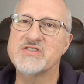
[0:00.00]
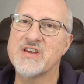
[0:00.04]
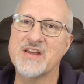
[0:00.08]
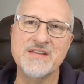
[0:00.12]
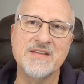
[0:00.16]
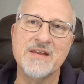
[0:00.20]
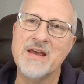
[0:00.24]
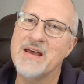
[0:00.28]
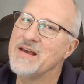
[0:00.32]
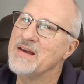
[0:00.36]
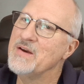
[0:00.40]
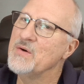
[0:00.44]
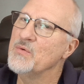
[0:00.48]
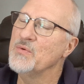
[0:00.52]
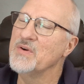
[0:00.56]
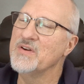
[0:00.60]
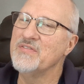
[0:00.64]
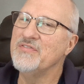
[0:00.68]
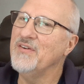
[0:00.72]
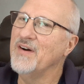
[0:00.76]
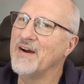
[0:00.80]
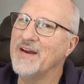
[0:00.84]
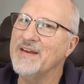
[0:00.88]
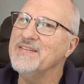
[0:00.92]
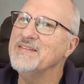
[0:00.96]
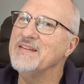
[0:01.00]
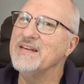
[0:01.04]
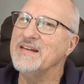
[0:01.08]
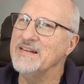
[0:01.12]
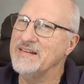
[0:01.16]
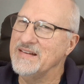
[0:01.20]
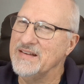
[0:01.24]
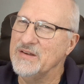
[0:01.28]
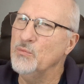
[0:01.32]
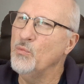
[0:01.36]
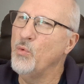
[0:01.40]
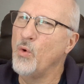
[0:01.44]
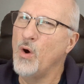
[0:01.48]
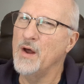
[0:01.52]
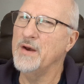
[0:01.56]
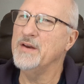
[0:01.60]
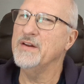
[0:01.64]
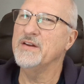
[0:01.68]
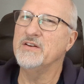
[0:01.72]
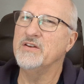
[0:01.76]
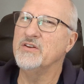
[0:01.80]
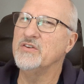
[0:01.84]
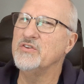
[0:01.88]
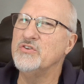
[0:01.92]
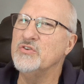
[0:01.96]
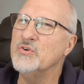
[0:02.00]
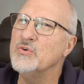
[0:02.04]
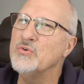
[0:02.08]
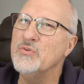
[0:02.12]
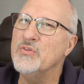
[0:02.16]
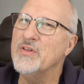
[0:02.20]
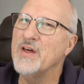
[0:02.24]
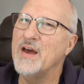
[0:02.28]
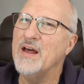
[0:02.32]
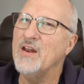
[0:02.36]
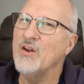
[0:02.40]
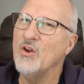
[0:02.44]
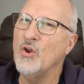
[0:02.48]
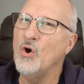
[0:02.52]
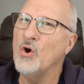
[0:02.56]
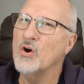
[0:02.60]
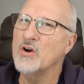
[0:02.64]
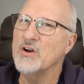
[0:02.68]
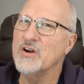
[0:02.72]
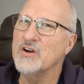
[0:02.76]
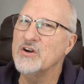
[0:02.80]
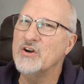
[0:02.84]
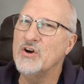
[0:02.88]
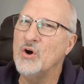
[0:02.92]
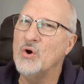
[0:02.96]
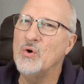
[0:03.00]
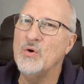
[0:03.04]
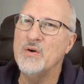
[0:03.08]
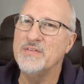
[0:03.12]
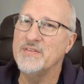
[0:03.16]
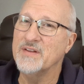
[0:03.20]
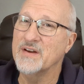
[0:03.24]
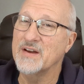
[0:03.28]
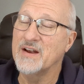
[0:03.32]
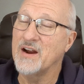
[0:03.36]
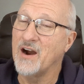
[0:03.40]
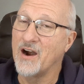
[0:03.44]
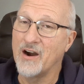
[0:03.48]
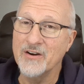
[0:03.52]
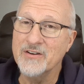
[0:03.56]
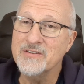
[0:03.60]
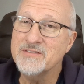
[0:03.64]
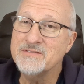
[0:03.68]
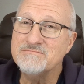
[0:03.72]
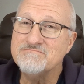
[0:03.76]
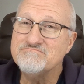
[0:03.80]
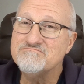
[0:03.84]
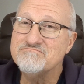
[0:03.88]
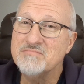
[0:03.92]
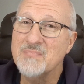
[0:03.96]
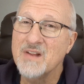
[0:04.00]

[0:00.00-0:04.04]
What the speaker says: And we find that he wanted to do that long ago in the garden.